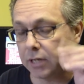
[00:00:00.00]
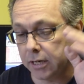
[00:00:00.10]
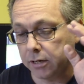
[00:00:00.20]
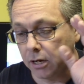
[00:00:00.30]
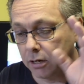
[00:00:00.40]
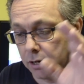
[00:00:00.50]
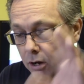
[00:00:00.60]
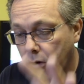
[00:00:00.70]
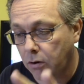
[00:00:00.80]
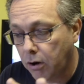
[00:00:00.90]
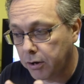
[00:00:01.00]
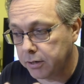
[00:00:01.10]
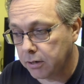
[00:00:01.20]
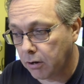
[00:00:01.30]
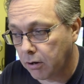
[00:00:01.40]
Like you go
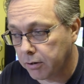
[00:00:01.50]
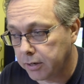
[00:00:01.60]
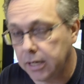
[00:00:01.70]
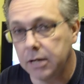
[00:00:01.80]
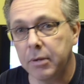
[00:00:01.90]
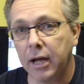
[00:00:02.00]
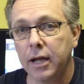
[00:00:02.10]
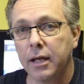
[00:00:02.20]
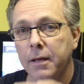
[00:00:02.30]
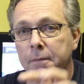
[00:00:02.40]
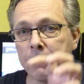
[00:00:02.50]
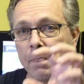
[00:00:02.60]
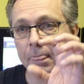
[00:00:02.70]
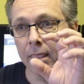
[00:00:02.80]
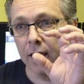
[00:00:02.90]
on eBay,
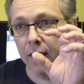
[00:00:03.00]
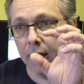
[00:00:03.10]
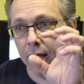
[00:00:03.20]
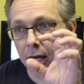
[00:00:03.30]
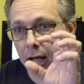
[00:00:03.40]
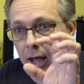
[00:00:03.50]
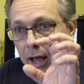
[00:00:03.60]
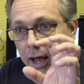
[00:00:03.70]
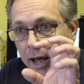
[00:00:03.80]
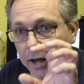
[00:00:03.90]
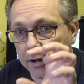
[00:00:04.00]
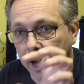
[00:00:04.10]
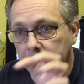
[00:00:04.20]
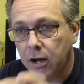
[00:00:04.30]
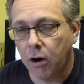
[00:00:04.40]
and
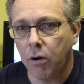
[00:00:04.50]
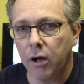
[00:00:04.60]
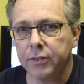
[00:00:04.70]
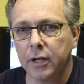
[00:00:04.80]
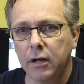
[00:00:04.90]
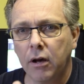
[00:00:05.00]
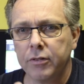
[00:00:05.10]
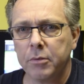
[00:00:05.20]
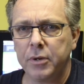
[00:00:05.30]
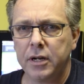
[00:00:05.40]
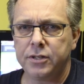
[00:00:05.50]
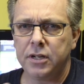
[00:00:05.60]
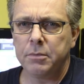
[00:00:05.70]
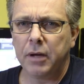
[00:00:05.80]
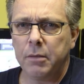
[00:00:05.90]
I go on the British
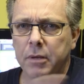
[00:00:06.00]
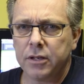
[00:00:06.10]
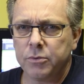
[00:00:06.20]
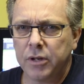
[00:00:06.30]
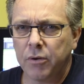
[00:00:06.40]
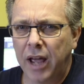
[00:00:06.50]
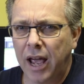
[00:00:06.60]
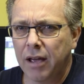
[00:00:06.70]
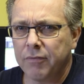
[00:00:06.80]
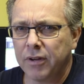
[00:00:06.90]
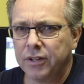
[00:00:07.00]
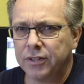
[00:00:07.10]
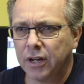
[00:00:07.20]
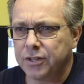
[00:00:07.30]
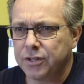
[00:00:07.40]
eBay because we don't have a
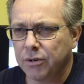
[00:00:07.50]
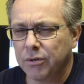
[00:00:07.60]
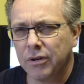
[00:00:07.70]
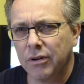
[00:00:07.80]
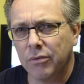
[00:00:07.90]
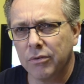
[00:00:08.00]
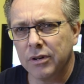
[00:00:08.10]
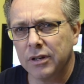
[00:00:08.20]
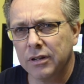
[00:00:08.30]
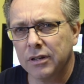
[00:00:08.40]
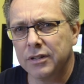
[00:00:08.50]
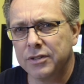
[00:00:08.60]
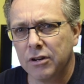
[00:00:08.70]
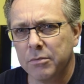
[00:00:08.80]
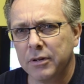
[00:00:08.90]
Dutch or a
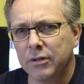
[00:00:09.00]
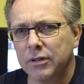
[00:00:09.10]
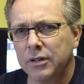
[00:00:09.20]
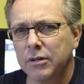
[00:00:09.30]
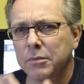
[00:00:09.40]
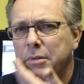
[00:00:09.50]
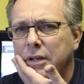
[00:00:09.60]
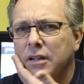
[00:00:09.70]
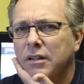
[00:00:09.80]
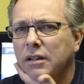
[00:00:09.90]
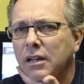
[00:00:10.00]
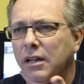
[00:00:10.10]
German or a European